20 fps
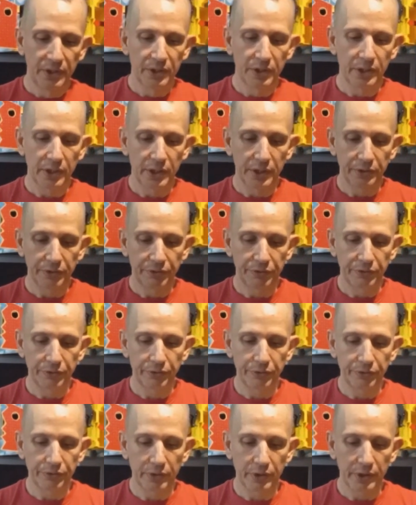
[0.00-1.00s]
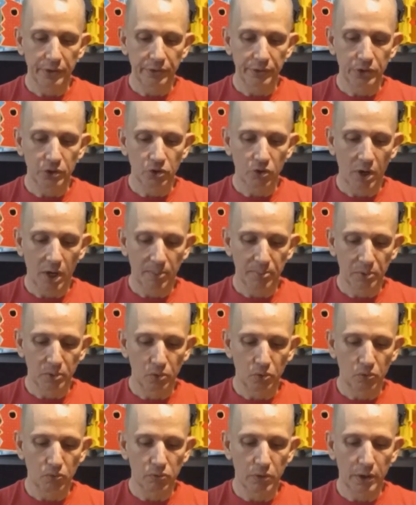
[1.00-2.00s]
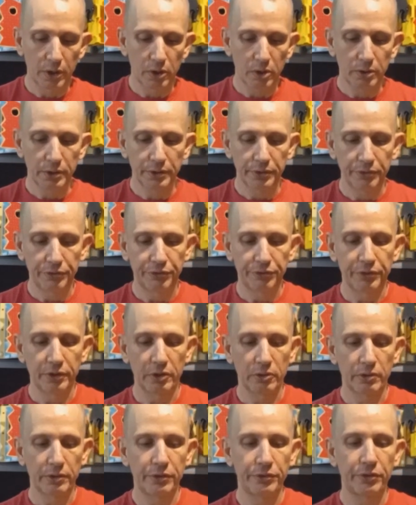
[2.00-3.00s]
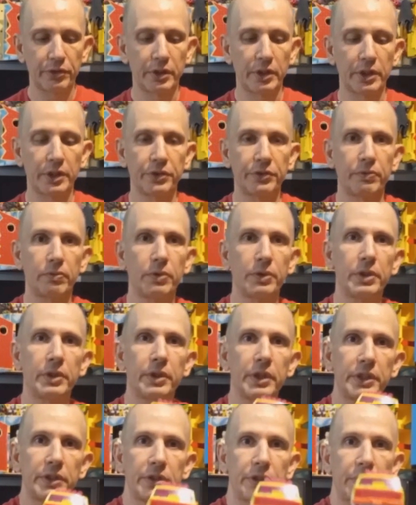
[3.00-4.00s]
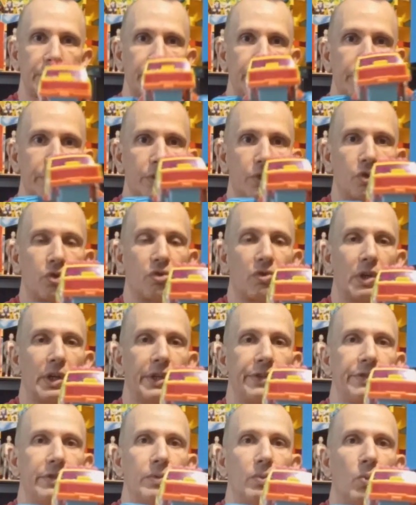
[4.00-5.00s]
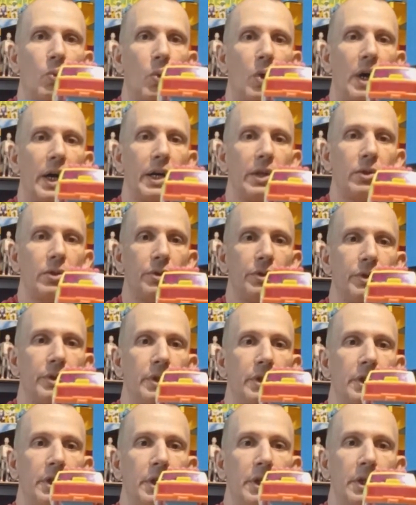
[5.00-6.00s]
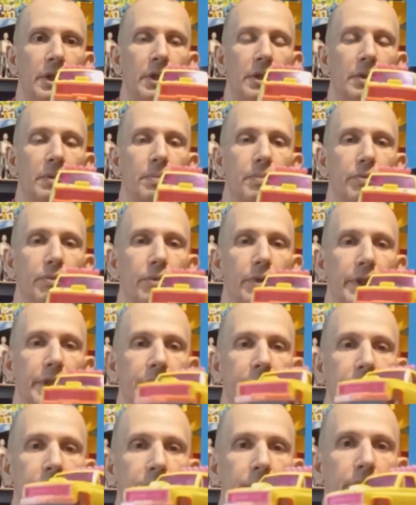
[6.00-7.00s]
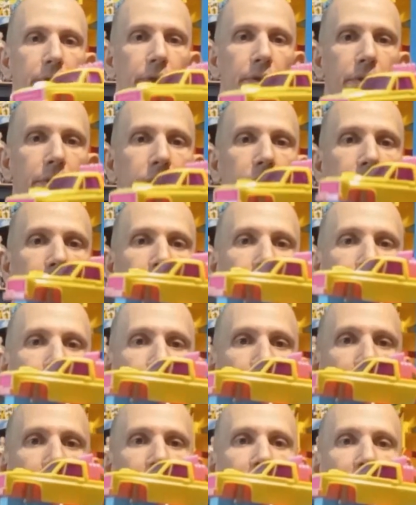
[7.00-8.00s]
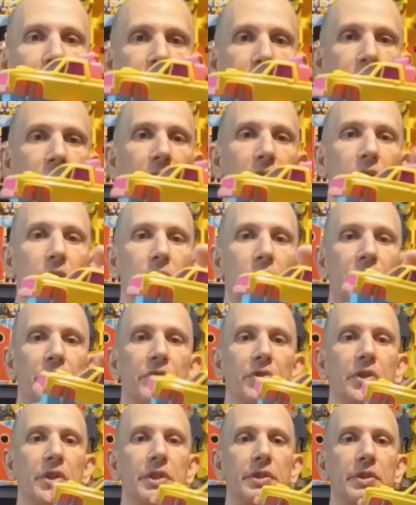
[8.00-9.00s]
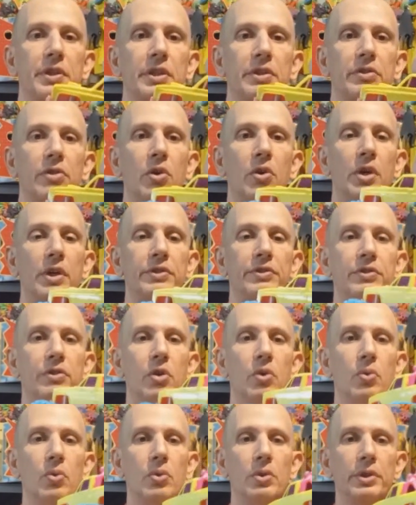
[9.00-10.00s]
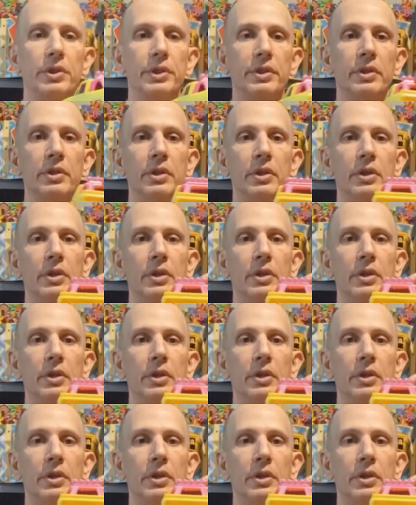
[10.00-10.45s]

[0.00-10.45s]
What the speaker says: And this is the Tropical Runner in the series, and I just really liked it because of the crazy, wild, bright neon colors. And like that's totally,